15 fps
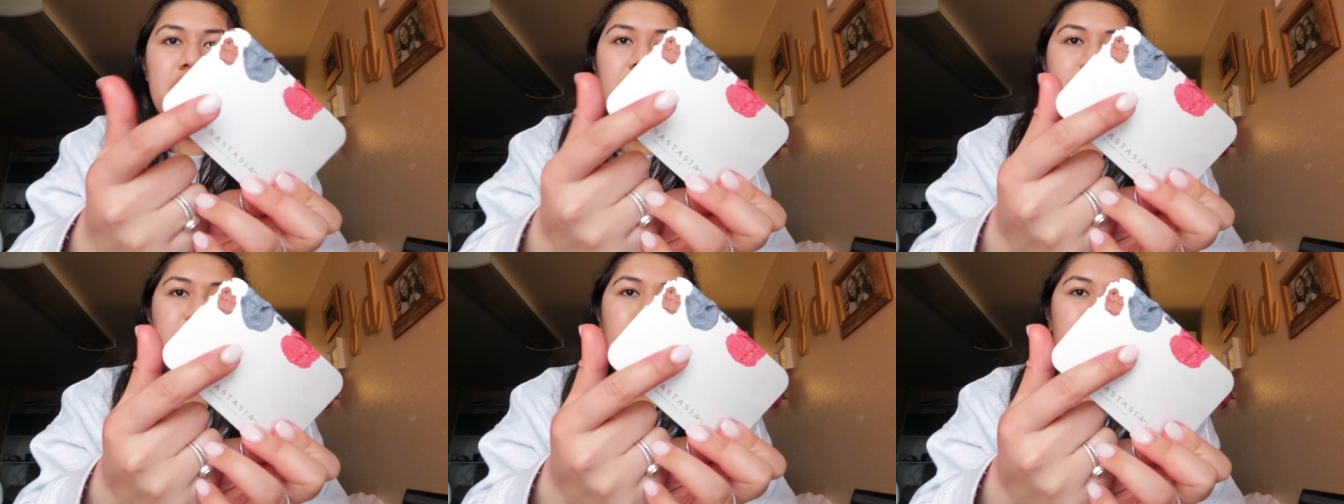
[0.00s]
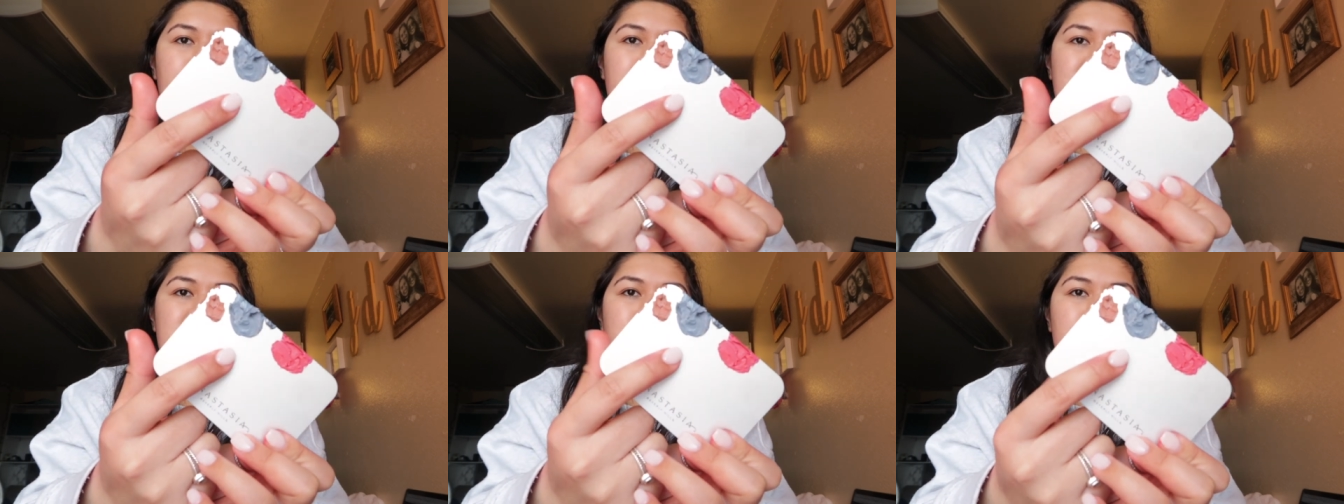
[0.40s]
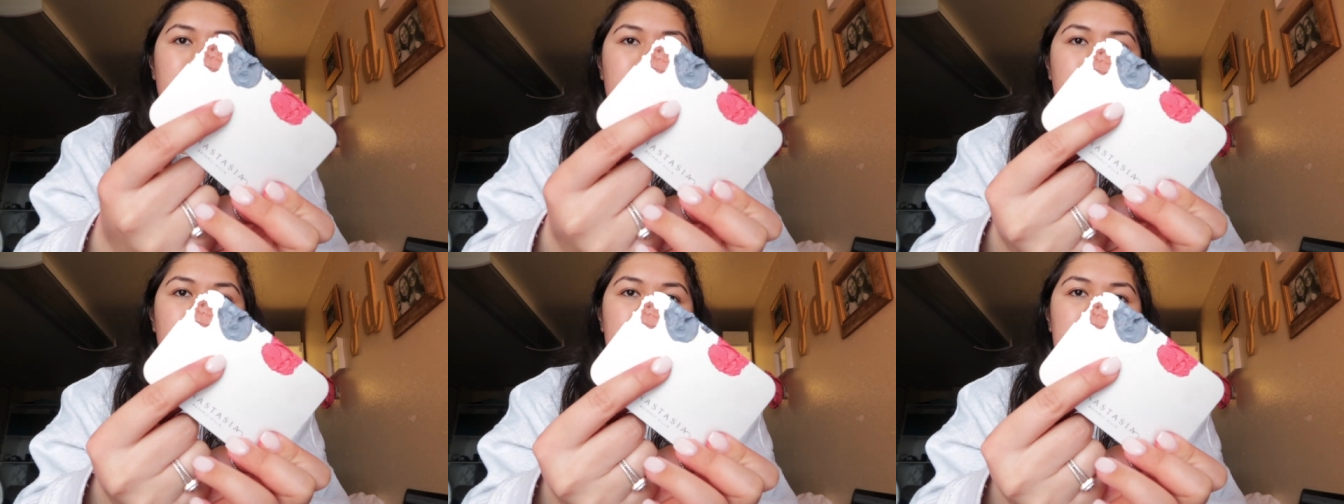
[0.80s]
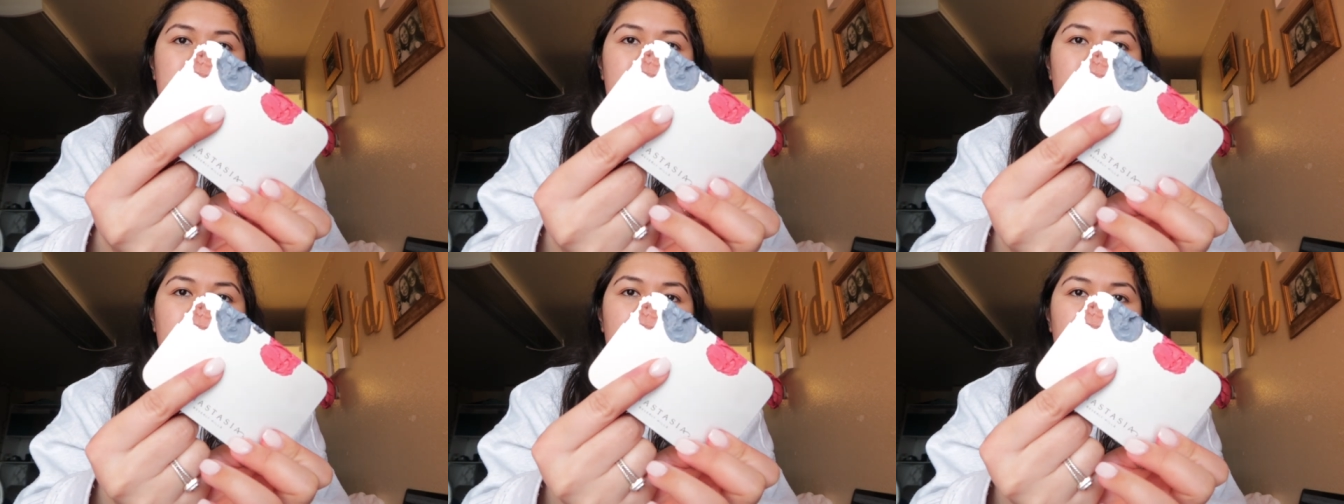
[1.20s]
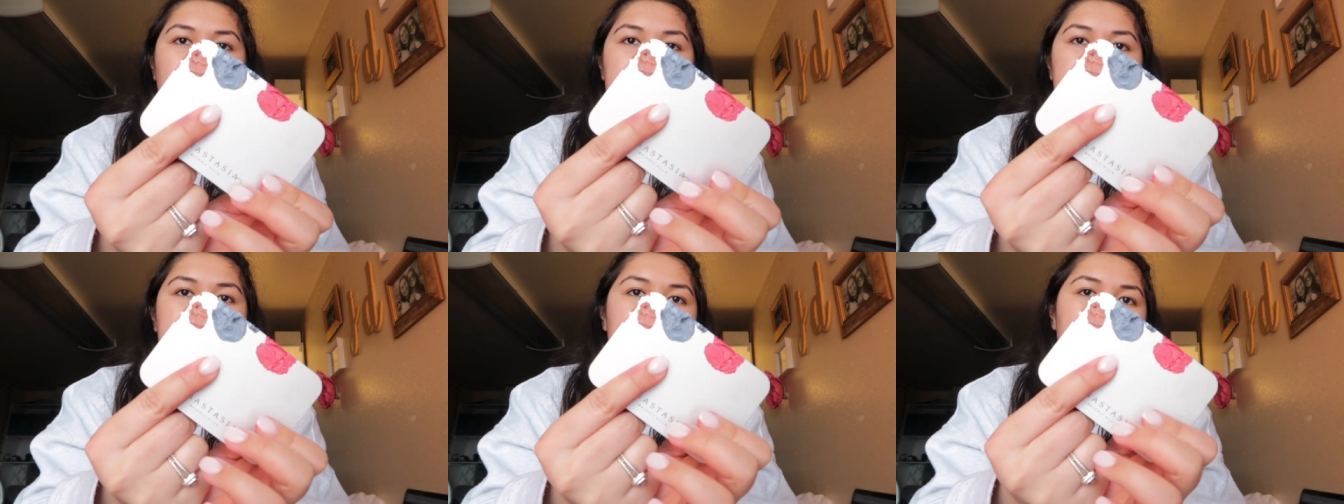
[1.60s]
I mixed blue with a little
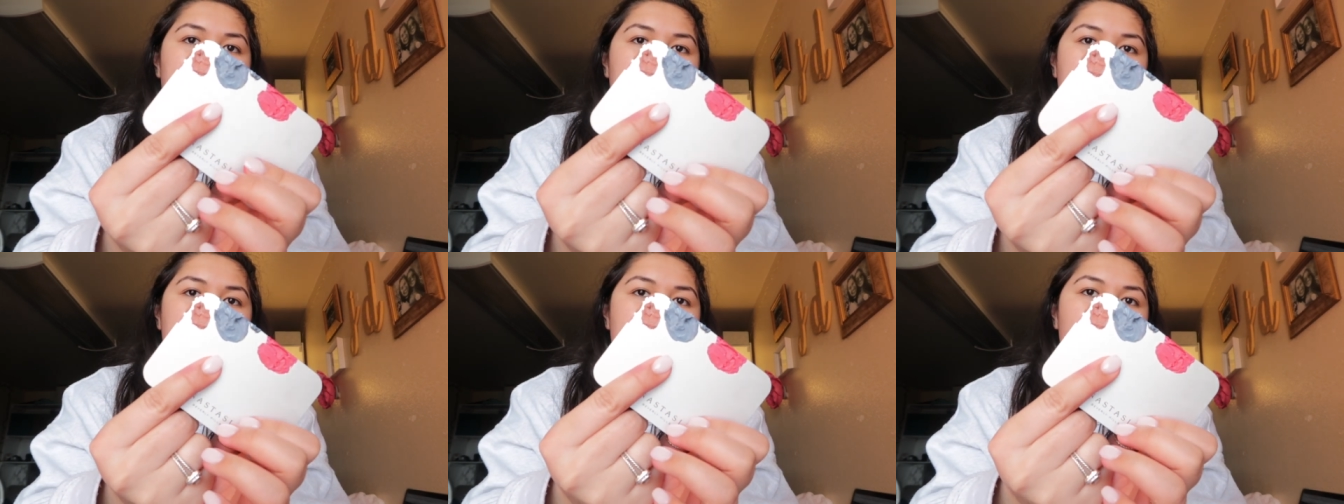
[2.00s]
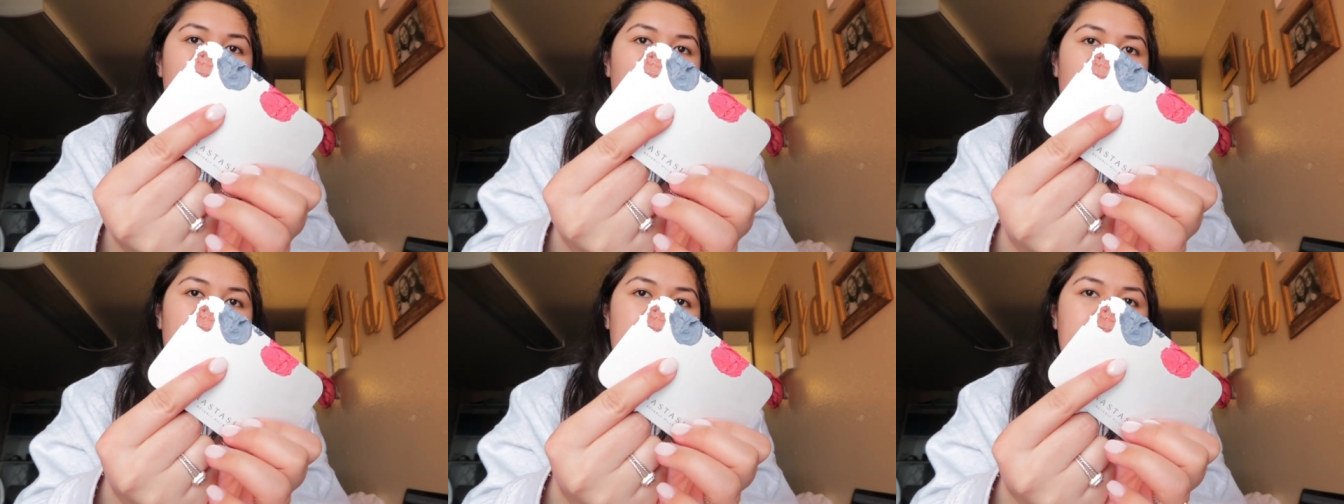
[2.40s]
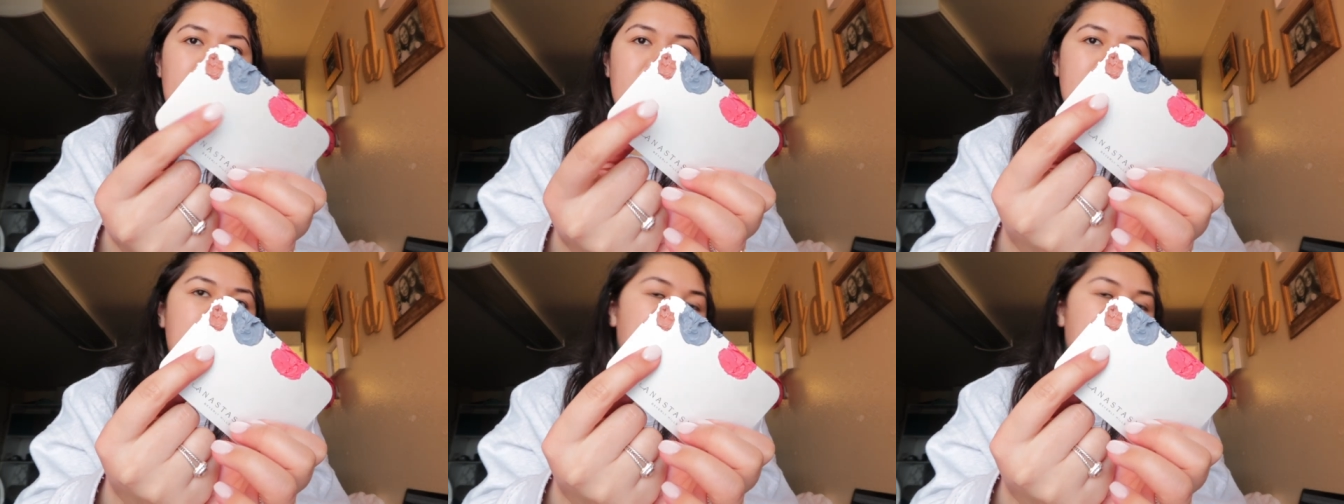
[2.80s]
green and some white,